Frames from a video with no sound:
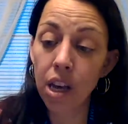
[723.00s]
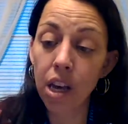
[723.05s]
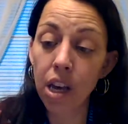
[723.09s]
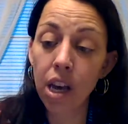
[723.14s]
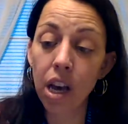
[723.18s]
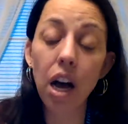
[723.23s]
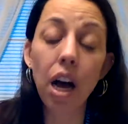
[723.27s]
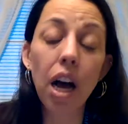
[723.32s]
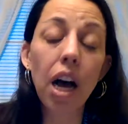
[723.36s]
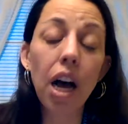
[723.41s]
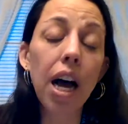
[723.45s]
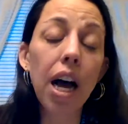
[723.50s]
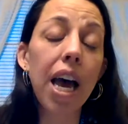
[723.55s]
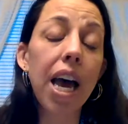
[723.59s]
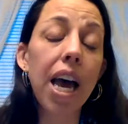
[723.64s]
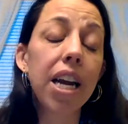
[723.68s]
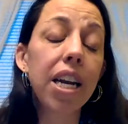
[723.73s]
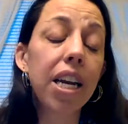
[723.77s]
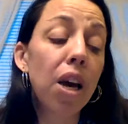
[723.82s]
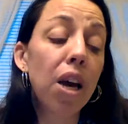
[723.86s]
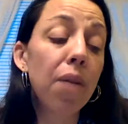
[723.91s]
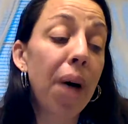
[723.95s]
And
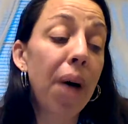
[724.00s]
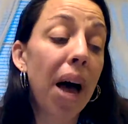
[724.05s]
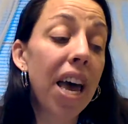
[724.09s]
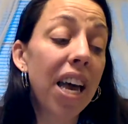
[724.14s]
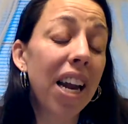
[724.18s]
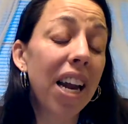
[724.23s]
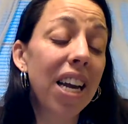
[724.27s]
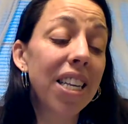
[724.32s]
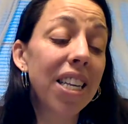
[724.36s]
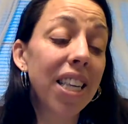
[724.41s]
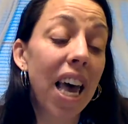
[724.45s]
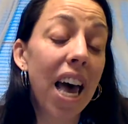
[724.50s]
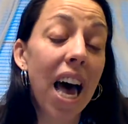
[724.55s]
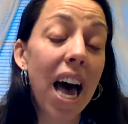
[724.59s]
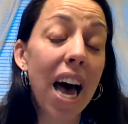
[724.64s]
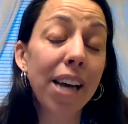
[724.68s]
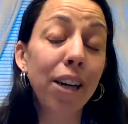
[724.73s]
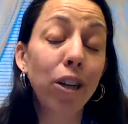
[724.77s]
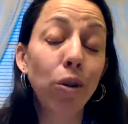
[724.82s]
Nehemiah and Isaiah, I